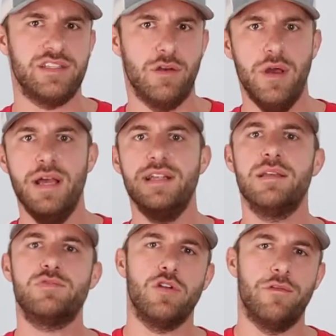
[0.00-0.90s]
So
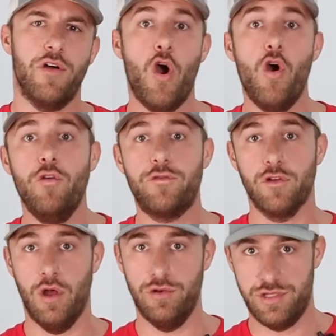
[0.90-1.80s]
some sort of
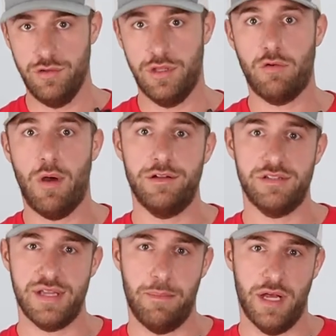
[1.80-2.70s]
overload to the
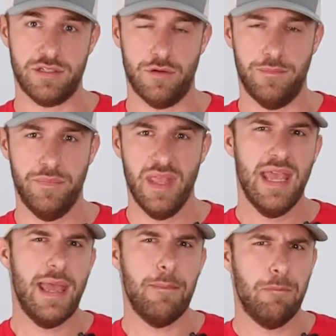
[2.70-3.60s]
quadricep muscle.
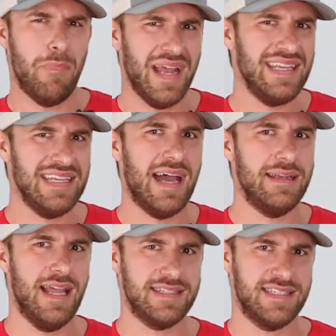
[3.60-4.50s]
It might
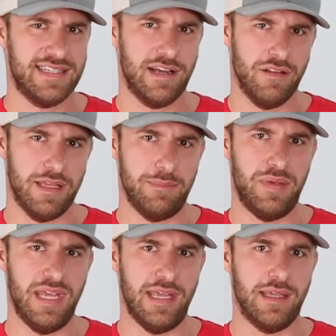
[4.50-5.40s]
not necessarily
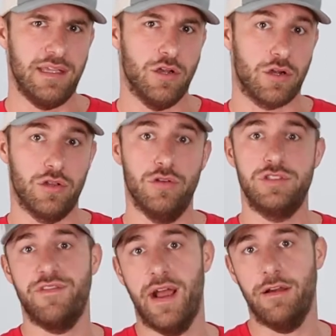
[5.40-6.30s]
be your
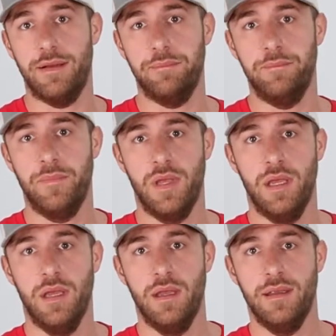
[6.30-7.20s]
glutes firing.
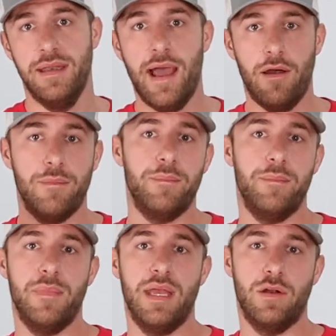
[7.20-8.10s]
Now,
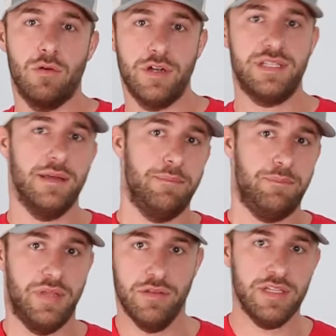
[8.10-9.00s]
in order to
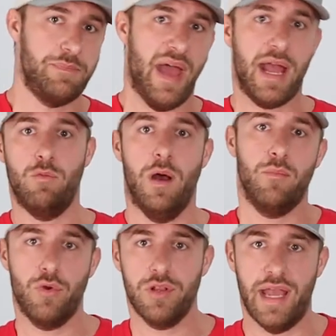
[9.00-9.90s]
peel this back one
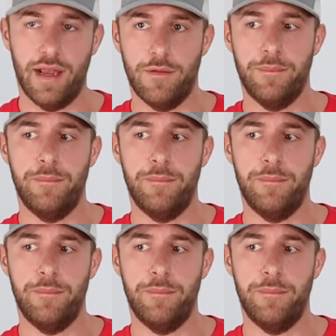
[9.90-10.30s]
more layer,